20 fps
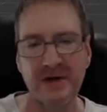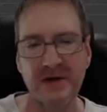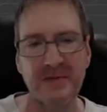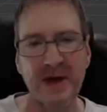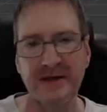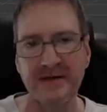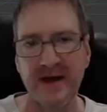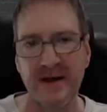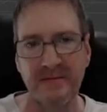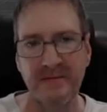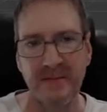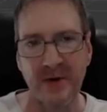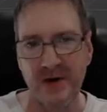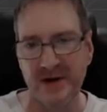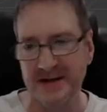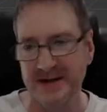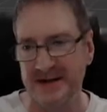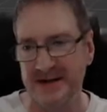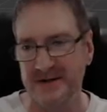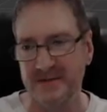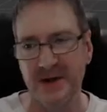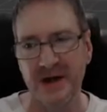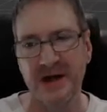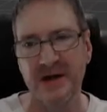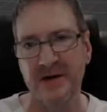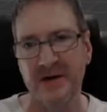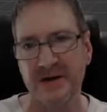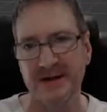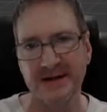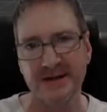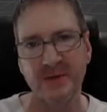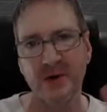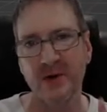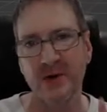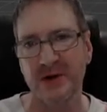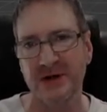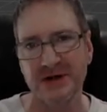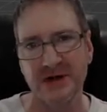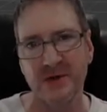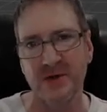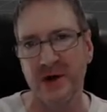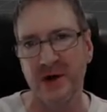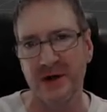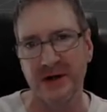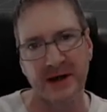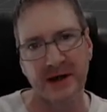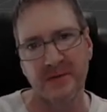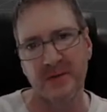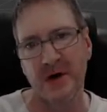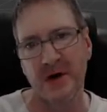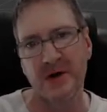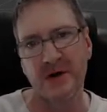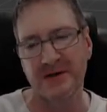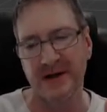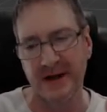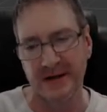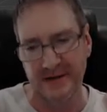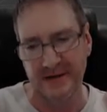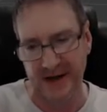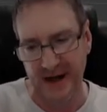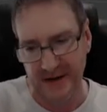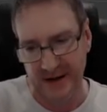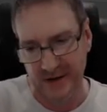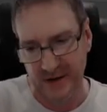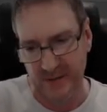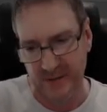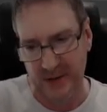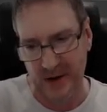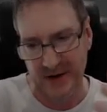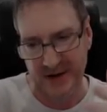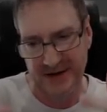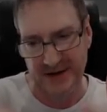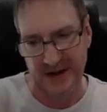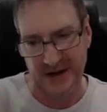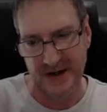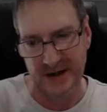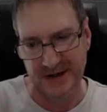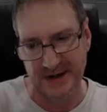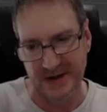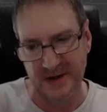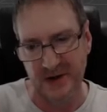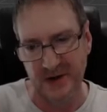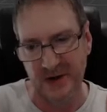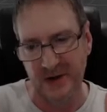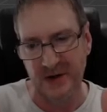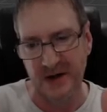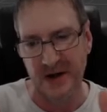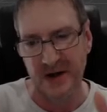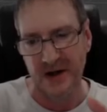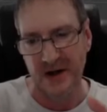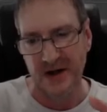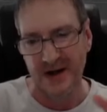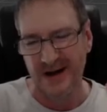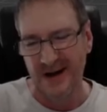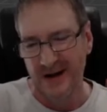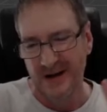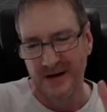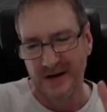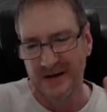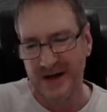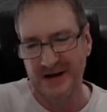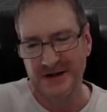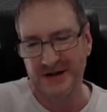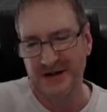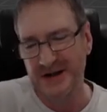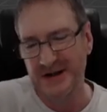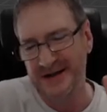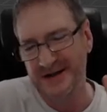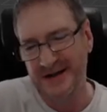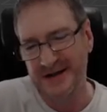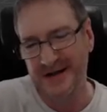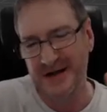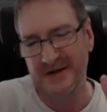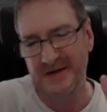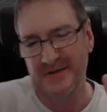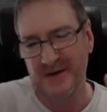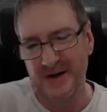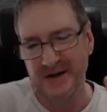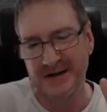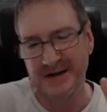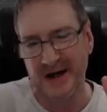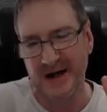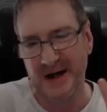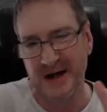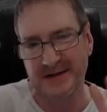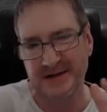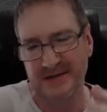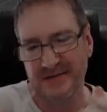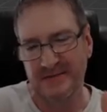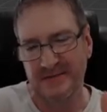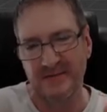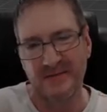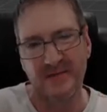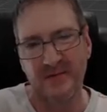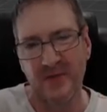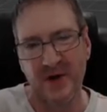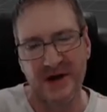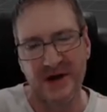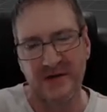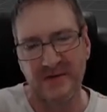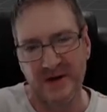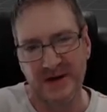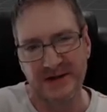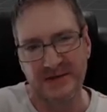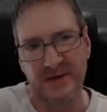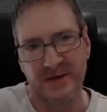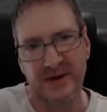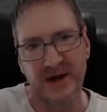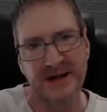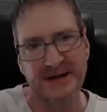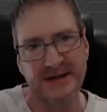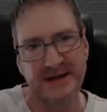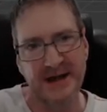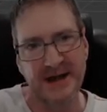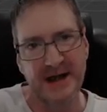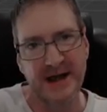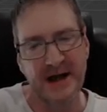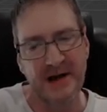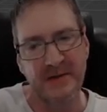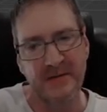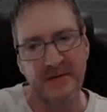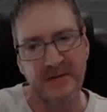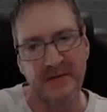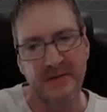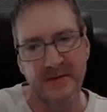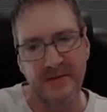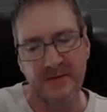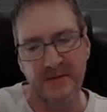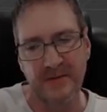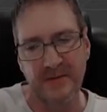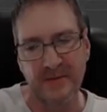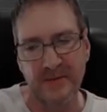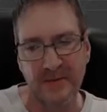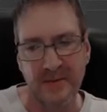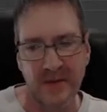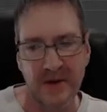You can make that box as big or as small as you want, Legmog. That, that little box that you saw, that's just the default size when you first place the, um,